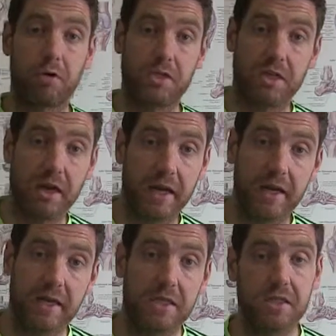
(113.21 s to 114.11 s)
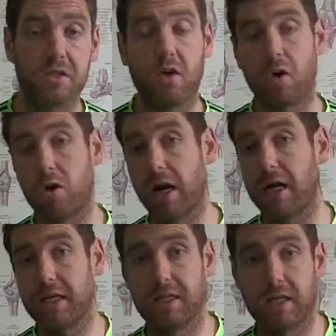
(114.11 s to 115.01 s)
bursitis or
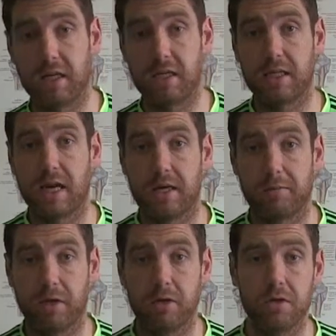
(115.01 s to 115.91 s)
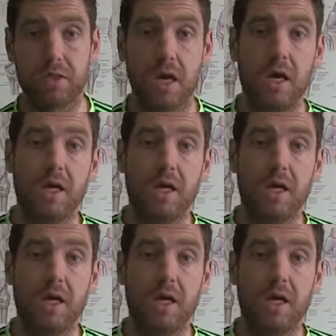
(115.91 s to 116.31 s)
anything like that, because